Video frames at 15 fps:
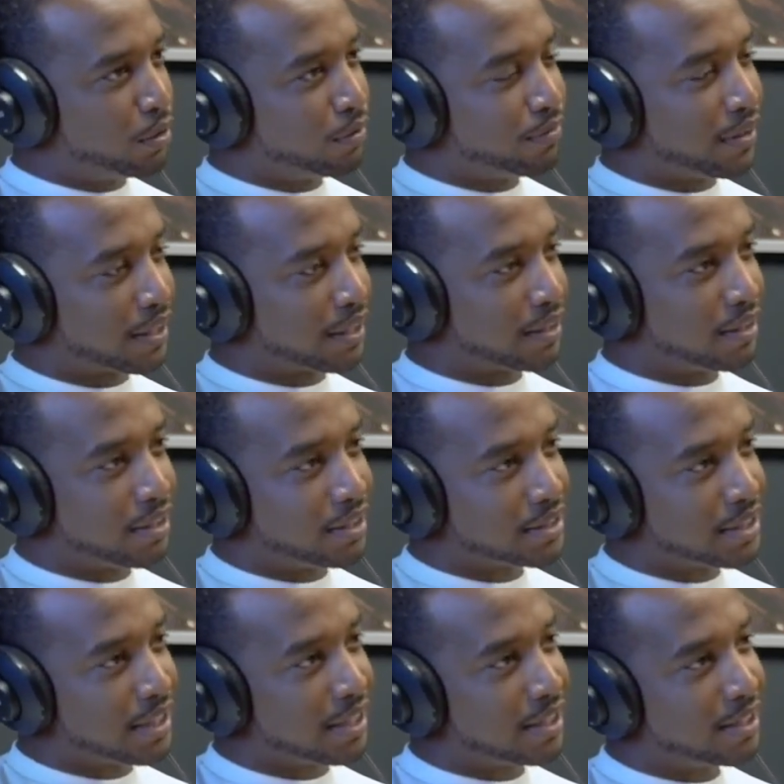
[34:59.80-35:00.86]
fucking
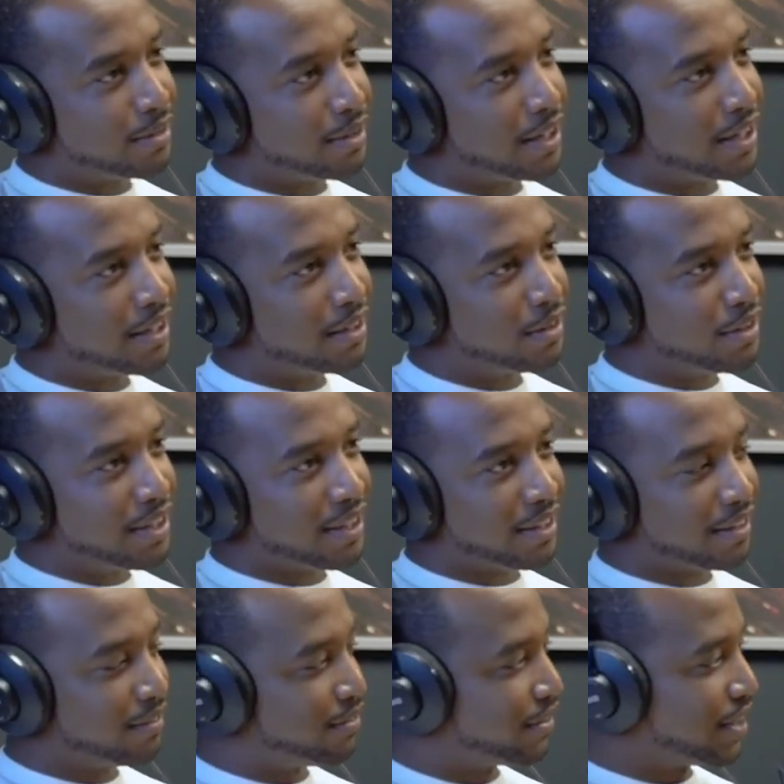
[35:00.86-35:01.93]
hunting at, right?
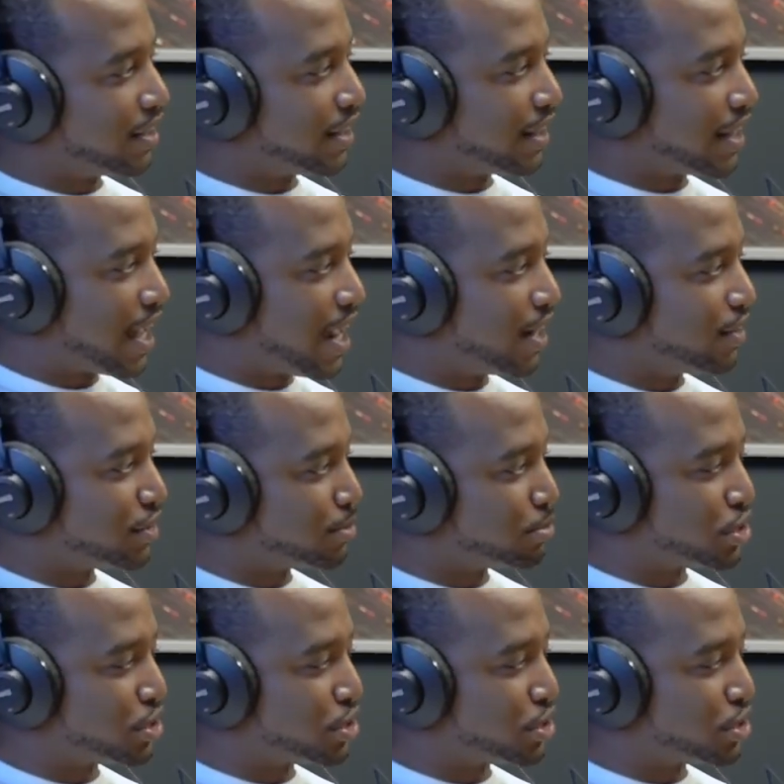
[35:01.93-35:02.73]
kill a lion bruh, or not,